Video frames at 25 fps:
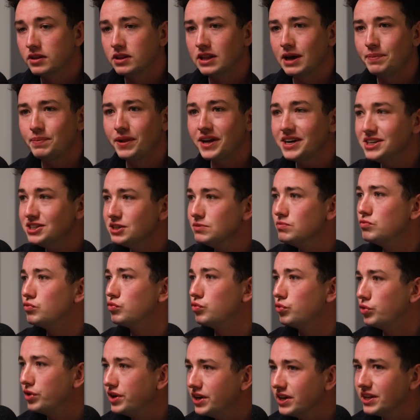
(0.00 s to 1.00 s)
They played
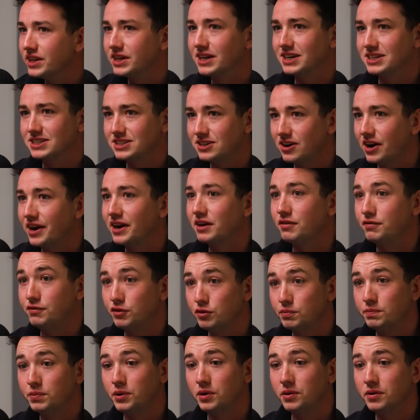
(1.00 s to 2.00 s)
some really exciting
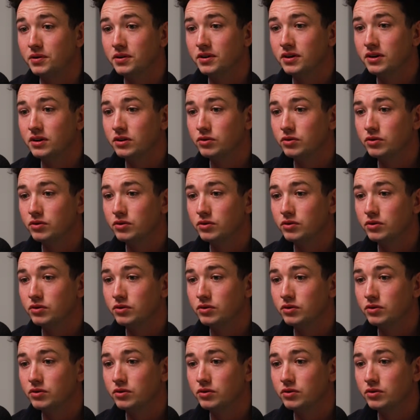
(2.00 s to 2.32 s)
football,